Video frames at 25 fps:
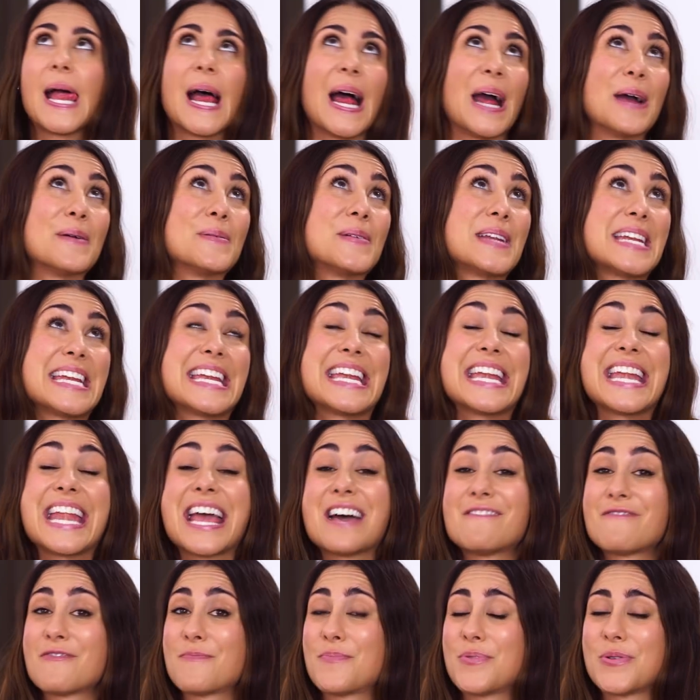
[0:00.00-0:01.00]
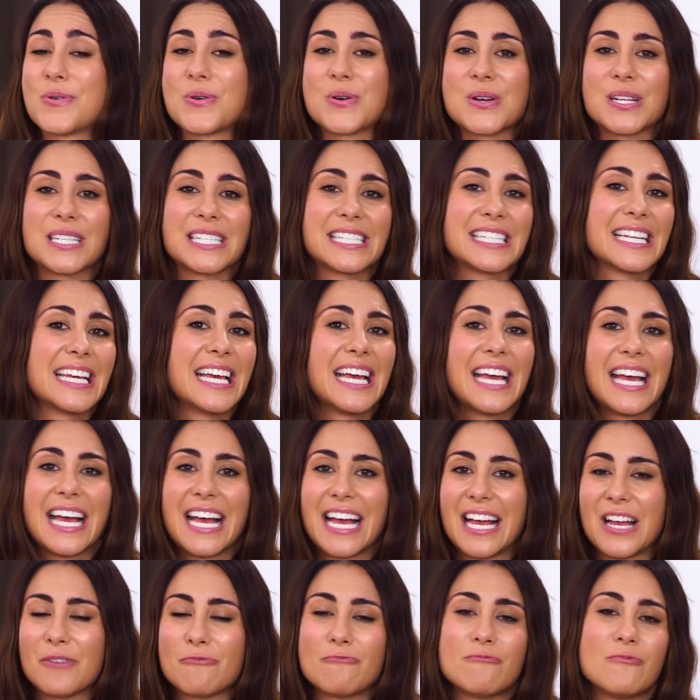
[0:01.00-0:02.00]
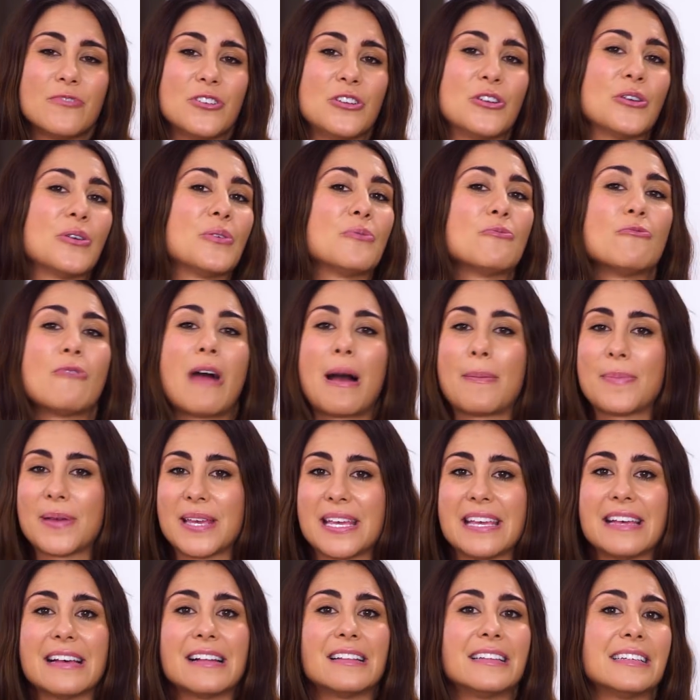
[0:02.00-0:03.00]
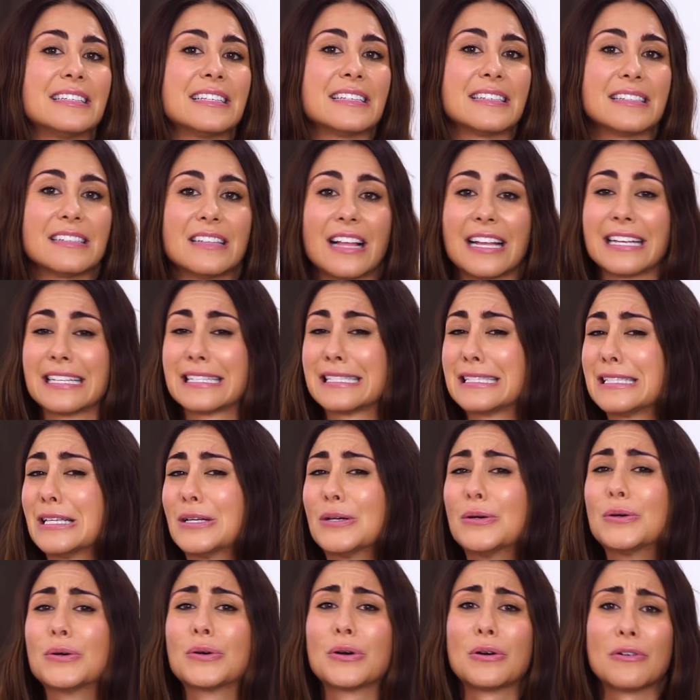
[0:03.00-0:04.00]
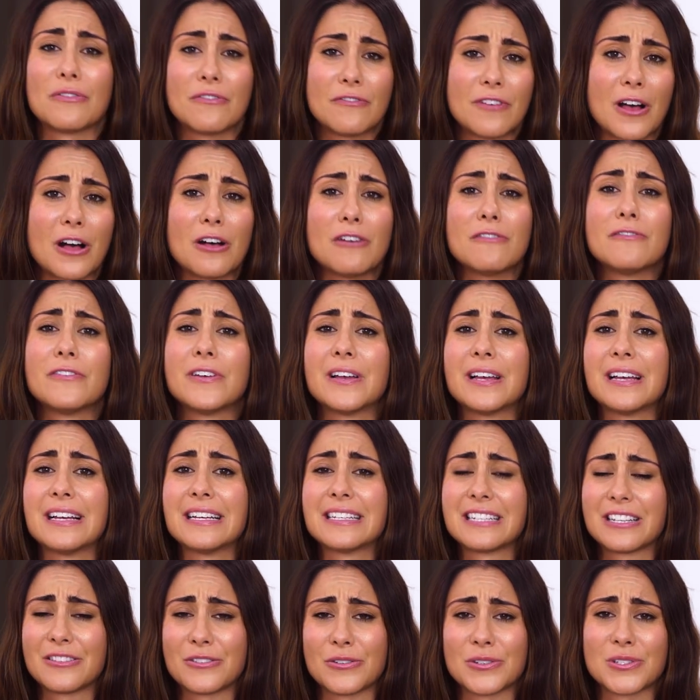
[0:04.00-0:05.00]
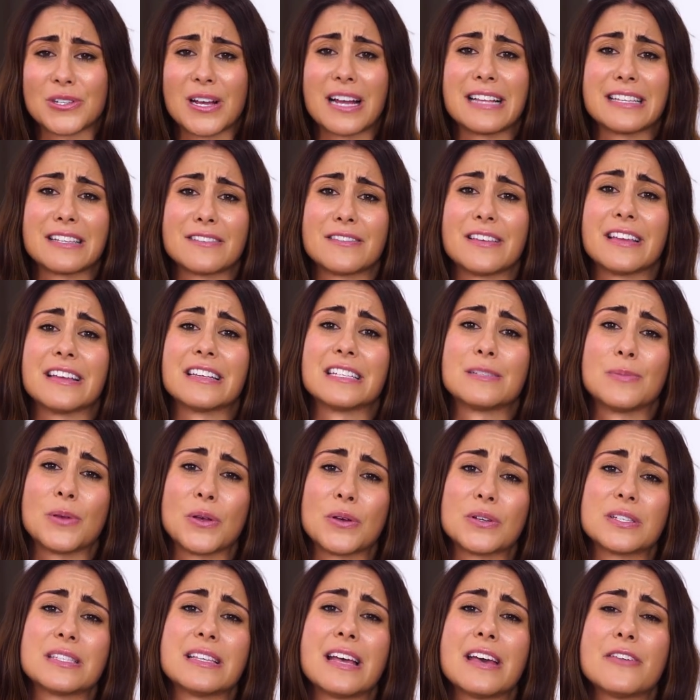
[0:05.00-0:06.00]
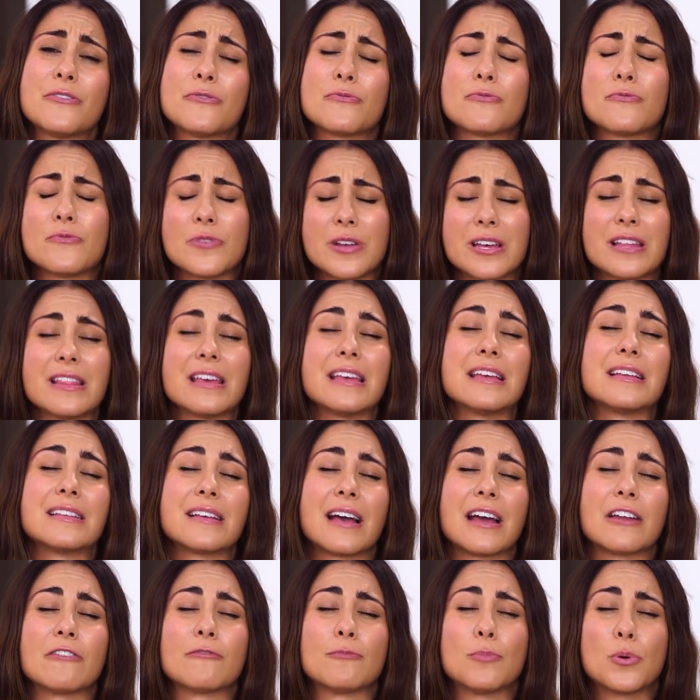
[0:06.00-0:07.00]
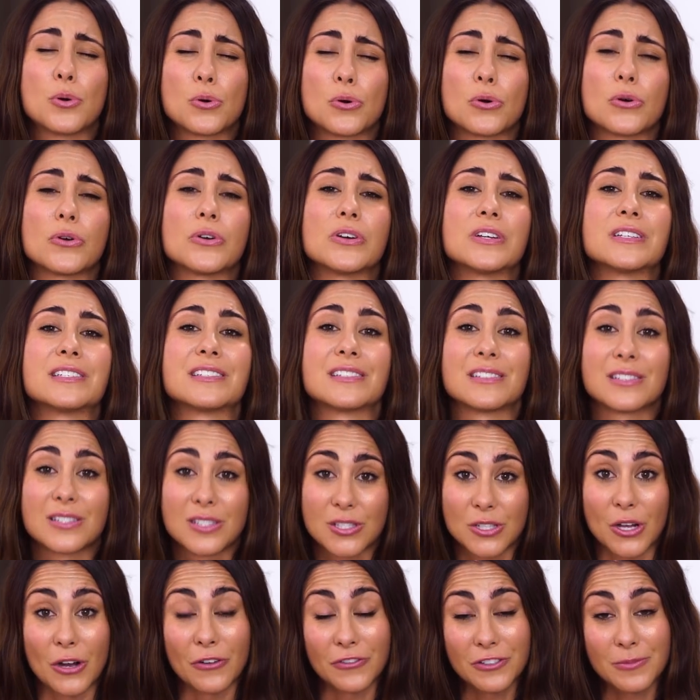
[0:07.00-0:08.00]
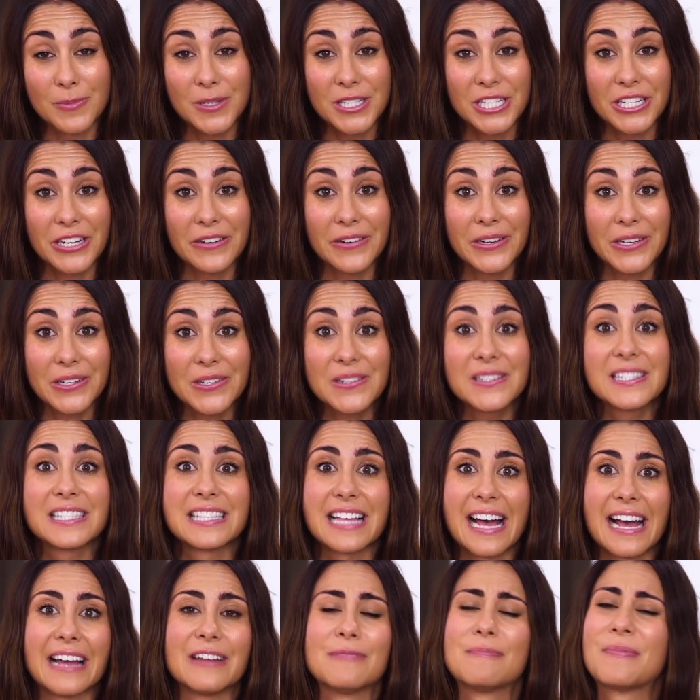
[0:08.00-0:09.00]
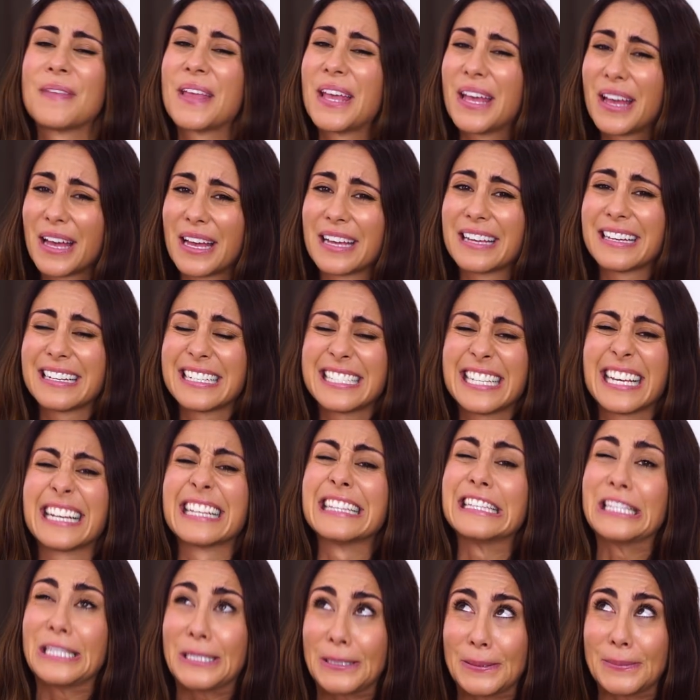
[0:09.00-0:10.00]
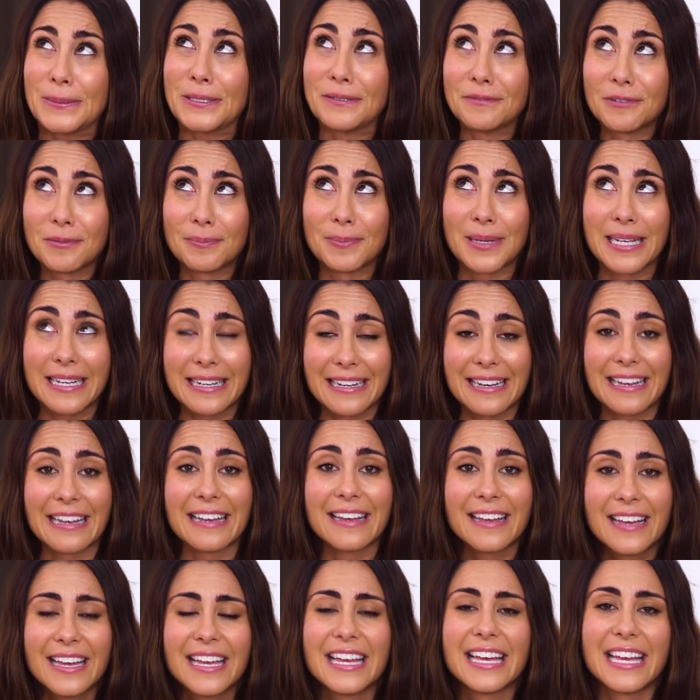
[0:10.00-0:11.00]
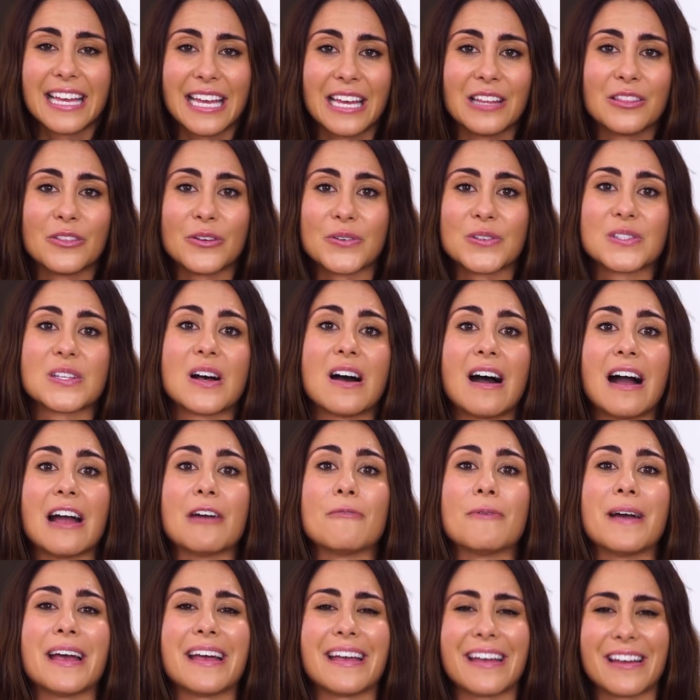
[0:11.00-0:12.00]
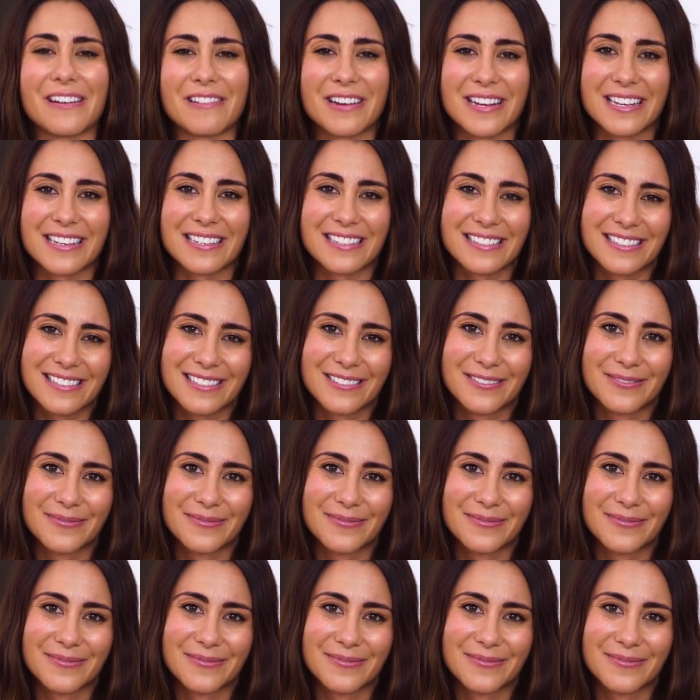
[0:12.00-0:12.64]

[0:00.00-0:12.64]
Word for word: I would never put you know, wrap a heel in like silk or velvet and those kinds of things because they're the really kind of porous, soft materials that are gonna take a little bit of a beating in those high wear areas.